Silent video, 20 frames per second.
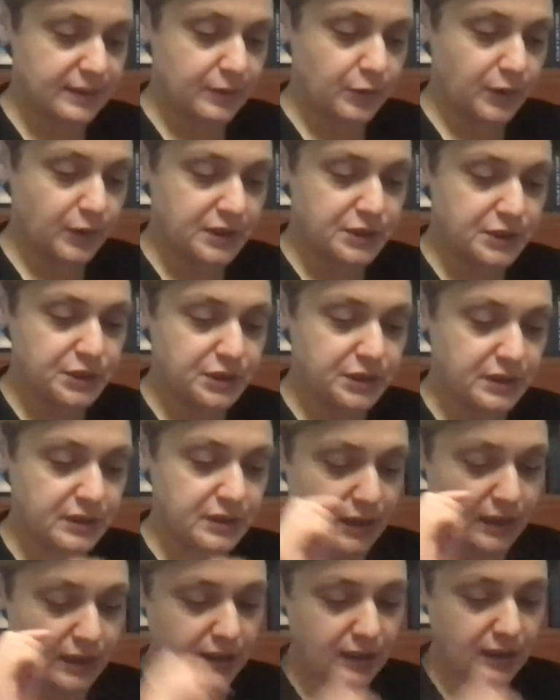
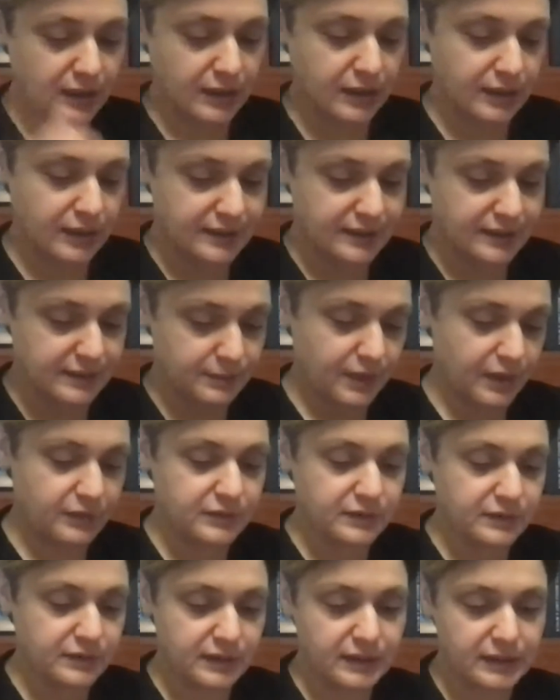question is
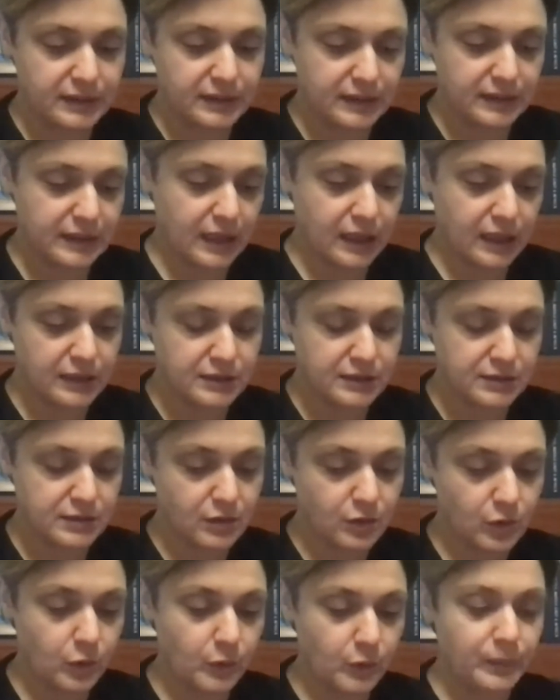about the
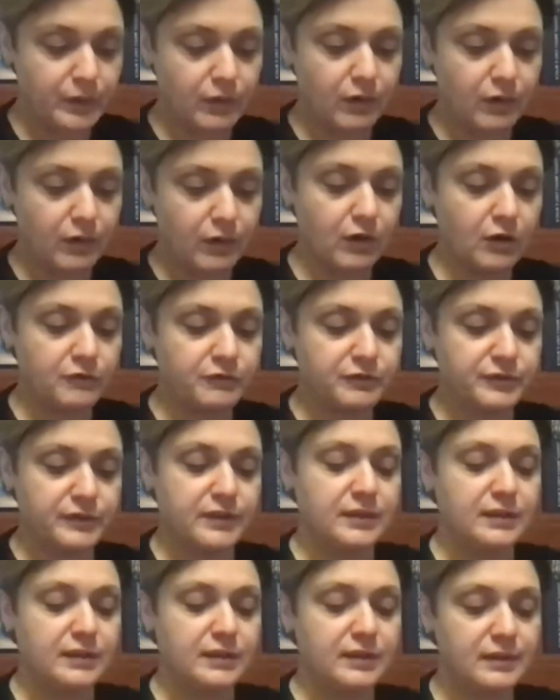scope of
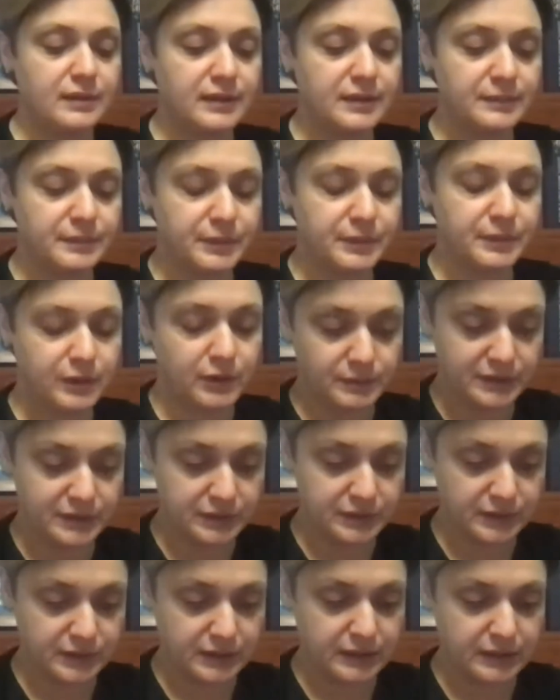
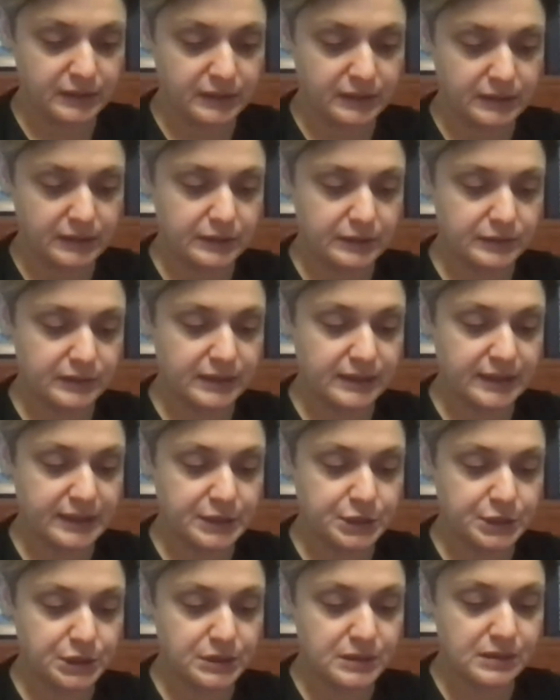employment
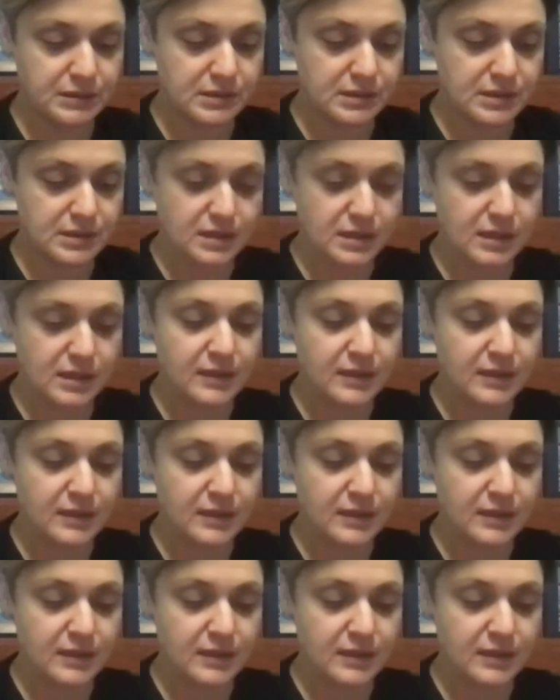relations.